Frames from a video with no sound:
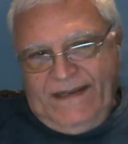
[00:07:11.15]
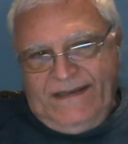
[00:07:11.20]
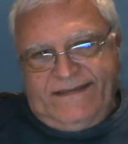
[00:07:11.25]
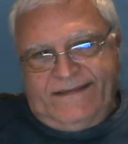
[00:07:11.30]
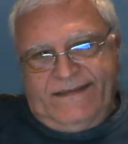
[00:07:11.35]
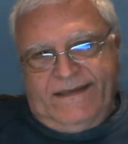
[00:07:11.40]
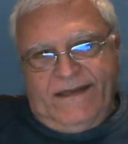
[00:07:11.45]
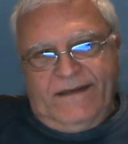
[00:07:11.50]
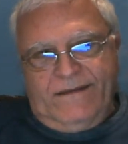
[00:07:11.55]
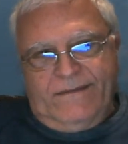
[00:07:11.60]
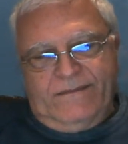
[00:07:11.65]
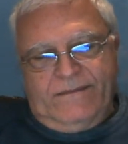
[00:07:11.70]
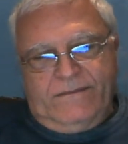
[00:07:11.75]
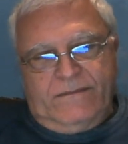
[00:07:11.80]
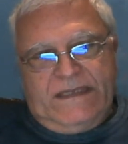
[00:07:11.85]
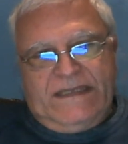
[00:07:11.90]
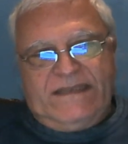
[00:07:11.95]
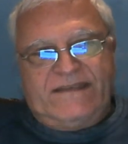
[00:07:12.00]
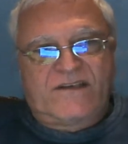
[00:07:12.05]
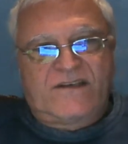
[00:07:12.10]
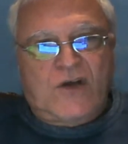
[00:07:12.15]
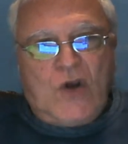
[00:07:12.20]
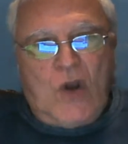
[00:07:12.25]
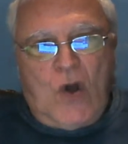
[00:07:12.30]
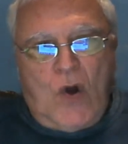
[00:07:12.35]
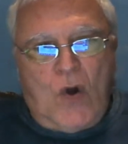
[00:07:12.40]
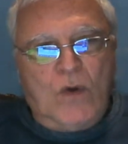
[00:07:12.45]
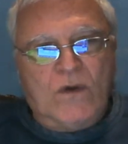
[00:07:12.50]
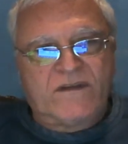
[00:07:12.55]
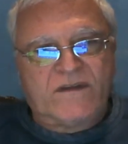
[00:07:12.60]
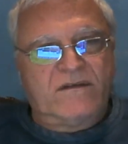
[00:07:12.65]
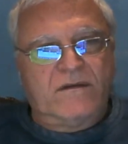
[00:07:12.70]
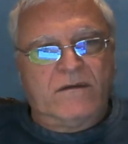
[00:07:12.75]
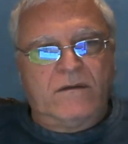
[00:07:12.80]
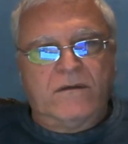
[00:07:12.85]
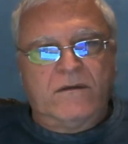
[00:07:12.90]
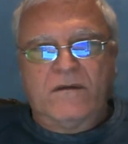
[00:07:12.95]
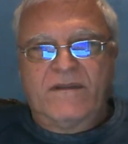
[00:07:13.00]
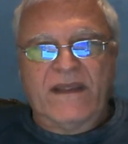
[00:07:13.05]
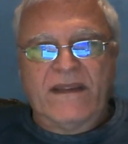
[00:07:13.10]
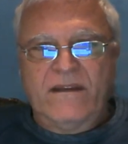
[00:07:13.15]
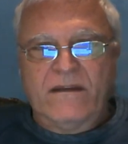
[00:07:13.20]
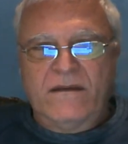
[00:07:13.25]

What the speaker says: is close, or